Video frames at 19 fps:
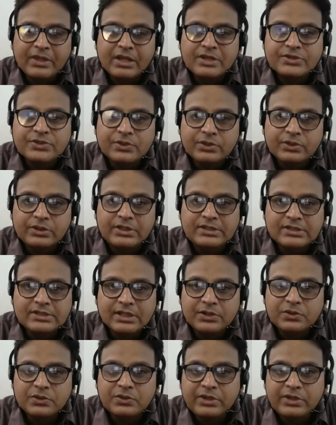So these are
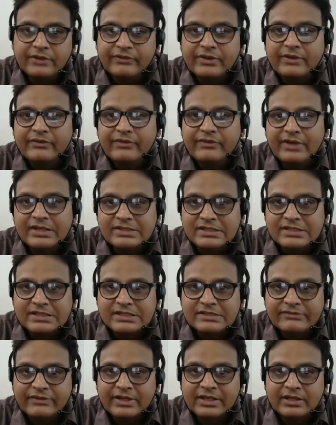two different phases
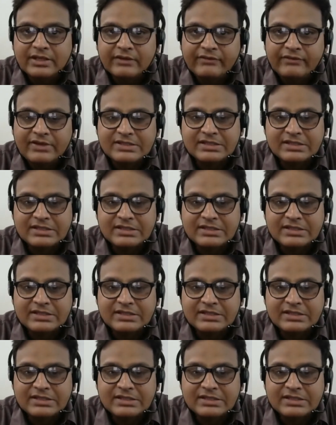when